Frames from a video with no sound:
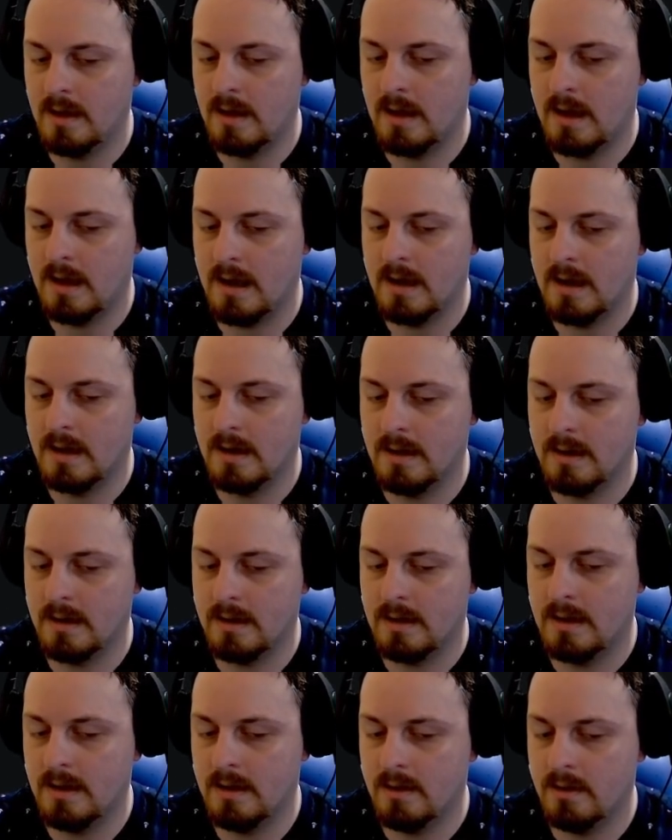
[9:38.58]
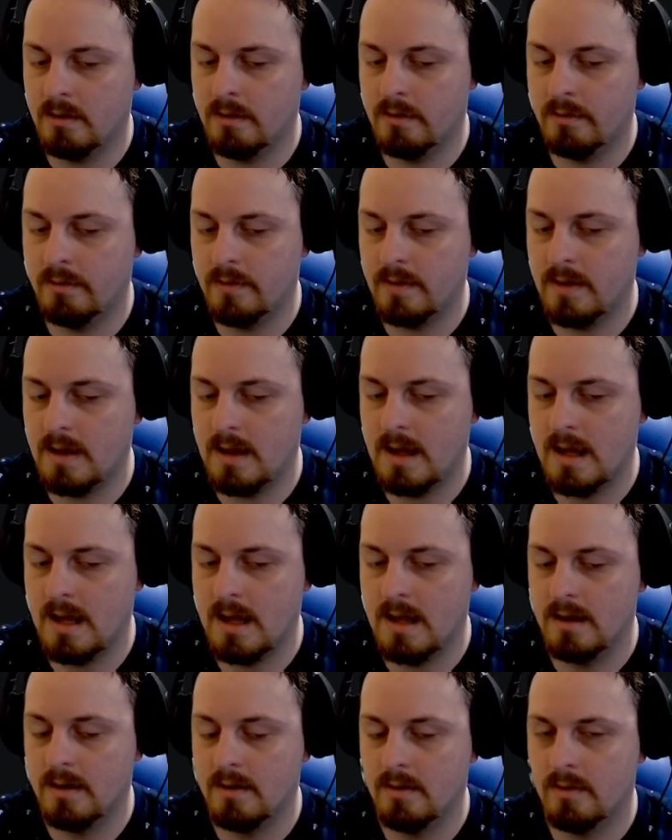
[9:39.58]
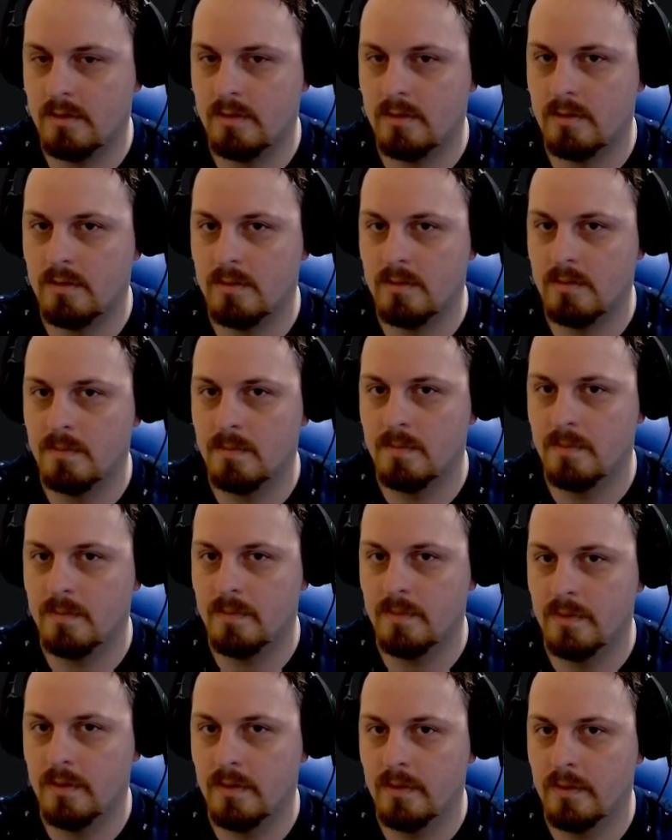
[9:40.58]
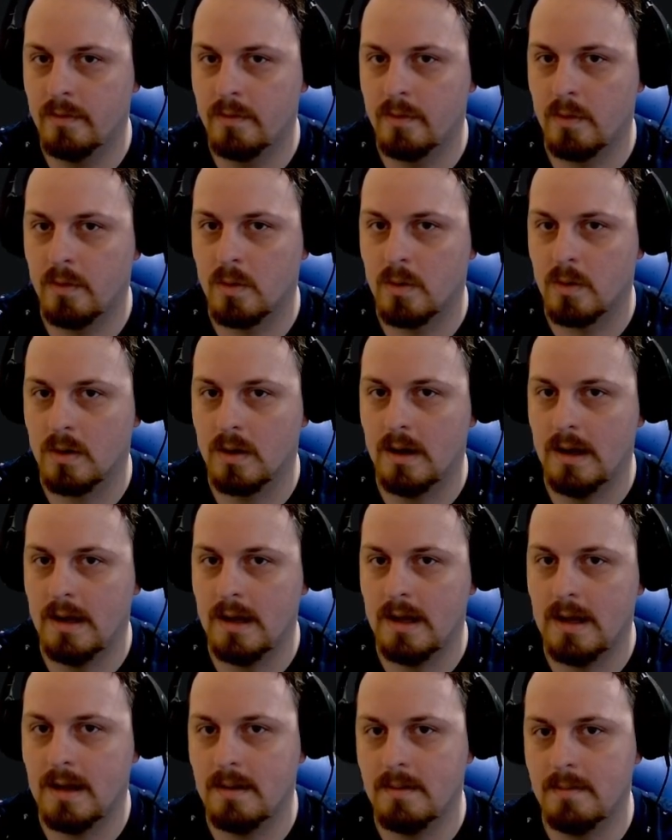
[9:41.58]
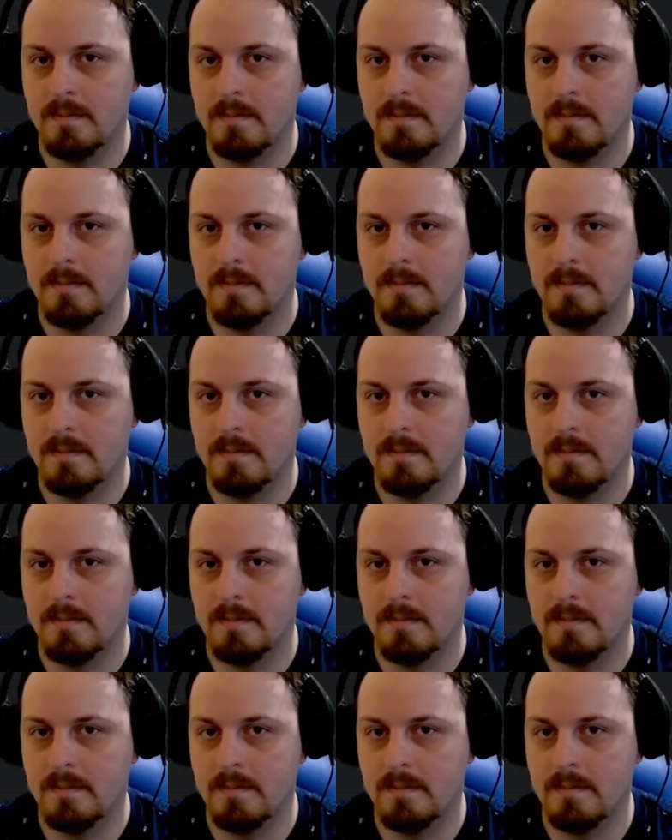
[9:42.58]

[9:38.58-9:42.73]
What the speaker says: And give hints for it.